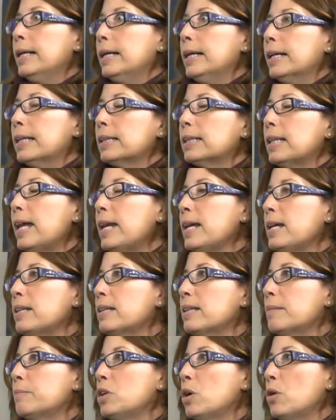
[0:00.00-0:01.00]
letting
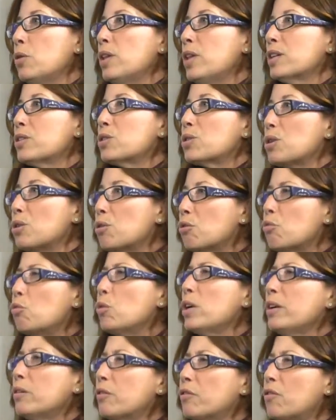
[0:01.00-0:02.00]
them know that so you're
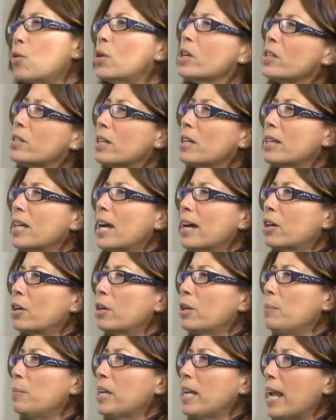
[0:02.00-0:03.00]
reinforcing that
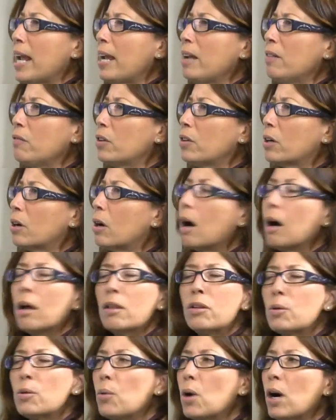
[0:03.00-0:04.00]
right. good behavior. Right.
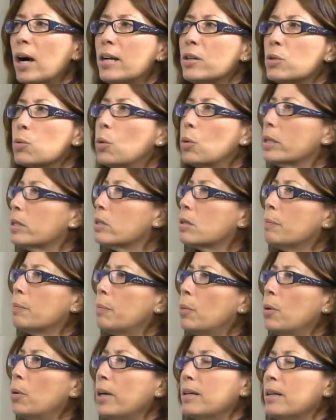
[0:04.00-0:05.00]
Otherwise, what's the
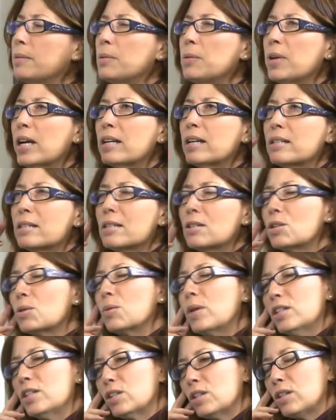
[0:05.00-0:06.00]
point? I mean, we had a
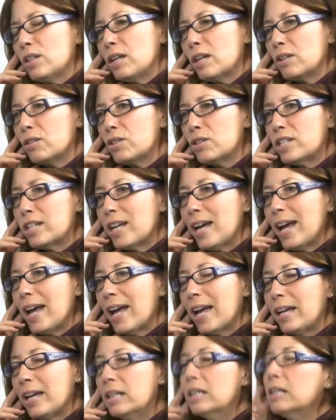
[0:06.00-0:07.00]
situation the other
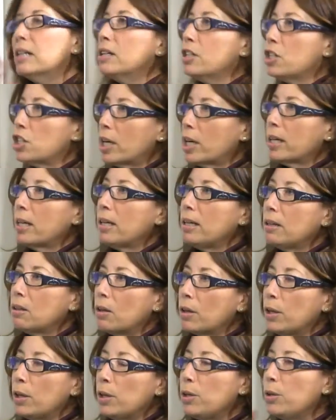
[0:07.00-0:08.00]
day checking in
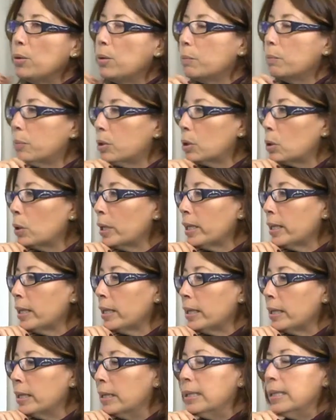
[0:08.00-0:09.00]
on a new
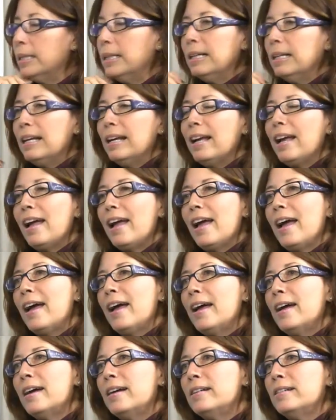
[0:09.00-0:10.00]
employee,
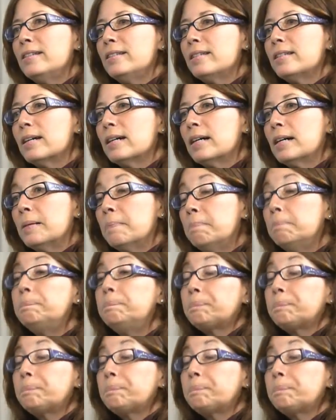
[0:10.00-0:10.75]
and um,